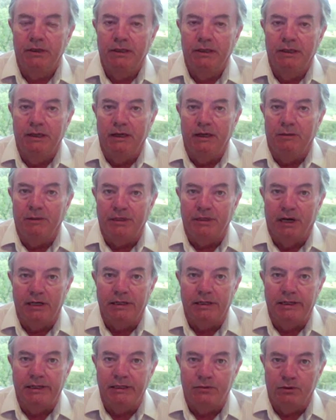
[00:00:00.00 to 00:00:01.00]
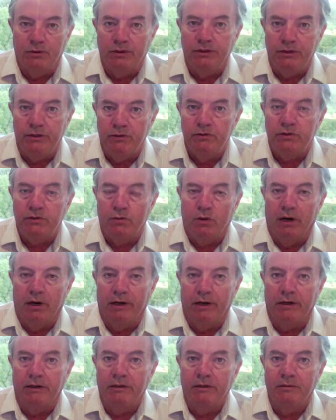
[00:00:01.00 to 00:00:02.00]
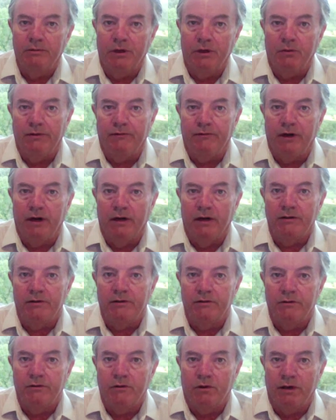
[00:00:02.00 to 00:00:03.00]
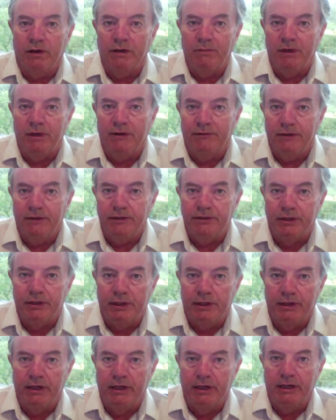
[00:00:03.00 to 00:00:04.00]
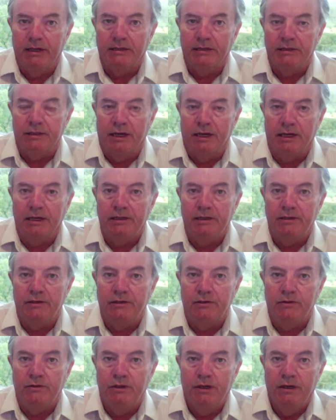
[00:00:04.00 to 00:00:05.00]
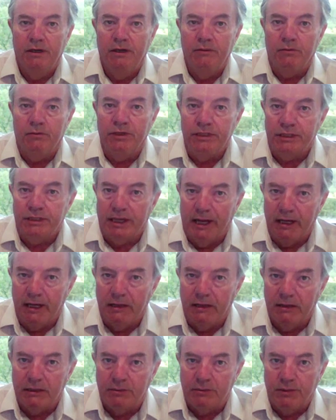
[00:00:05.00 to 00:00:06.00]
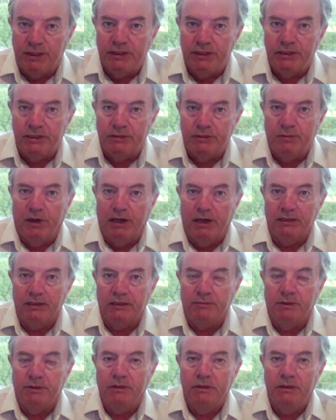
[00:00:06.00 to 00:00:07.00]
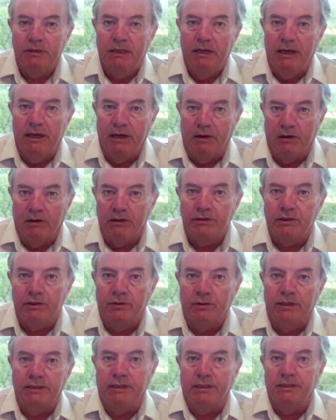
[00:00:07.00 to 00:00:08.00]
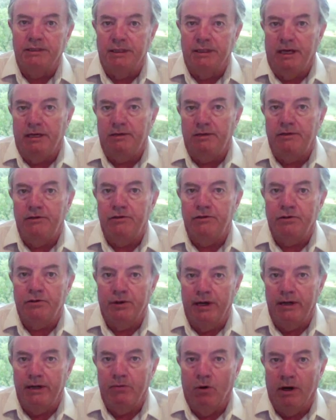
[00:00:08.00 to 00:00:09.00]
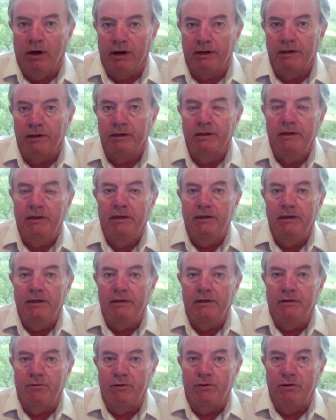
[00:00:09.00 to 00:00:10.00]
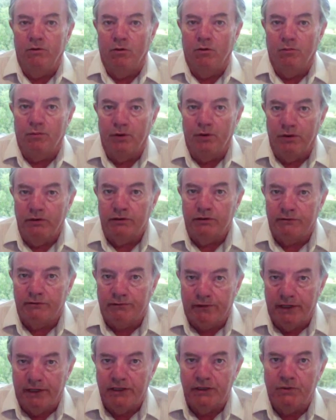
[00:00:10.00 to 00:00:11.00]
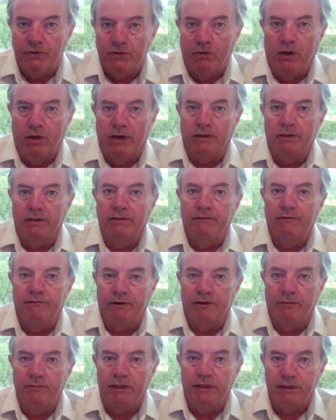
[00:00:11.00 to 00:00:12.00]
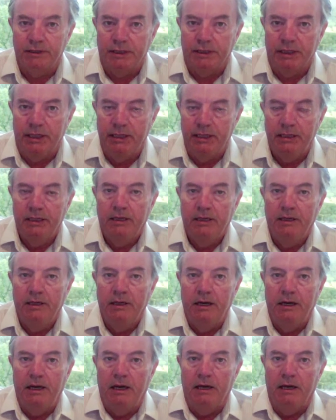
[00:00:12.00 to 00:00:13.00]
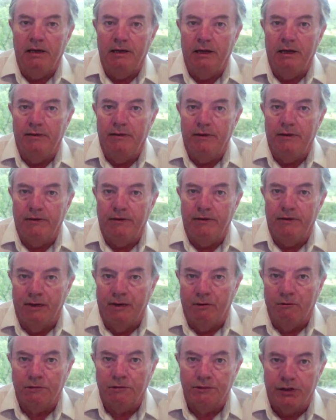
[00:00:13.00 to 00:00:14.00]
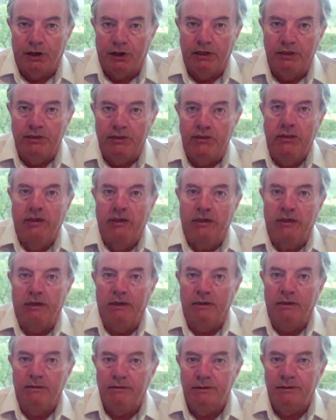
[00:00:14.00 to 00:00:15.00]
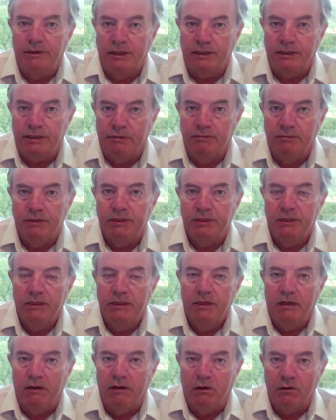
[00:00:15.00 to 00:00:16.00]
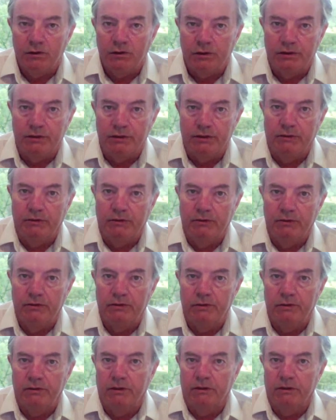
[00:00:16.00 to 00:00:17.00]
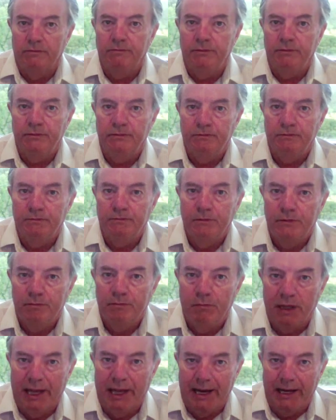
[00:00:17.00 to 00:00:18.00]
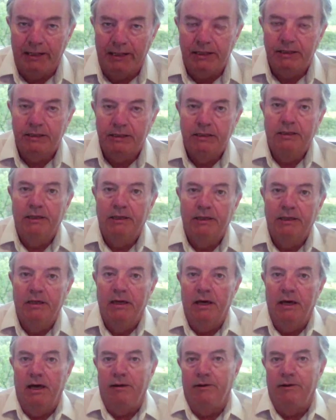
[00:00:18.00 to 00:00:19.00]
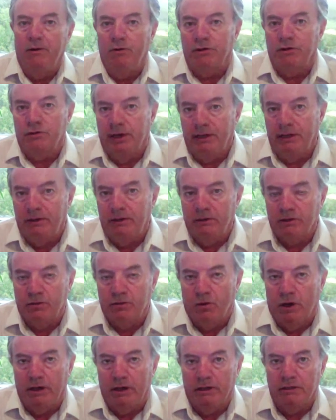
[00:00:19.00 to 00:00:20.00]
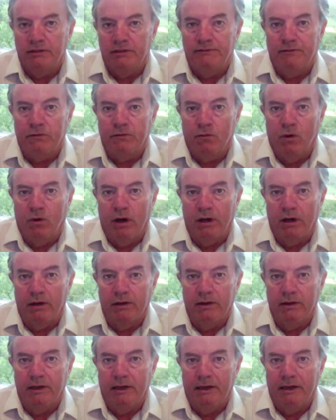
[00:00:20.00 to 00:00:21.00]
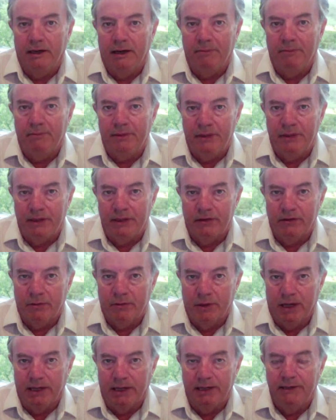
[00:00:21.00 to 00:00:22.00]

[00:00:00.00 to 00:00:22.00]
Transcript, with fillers: Metates will use water, but we've gone through quite a bit of engineering and study to recycle as much as possible, and also, as I said, to trade water that we will produce fresh water from the sea, and, and then that will charge uh, systems closer to the, to the plant, and then we'll trade those waters for water uh, up near the mine.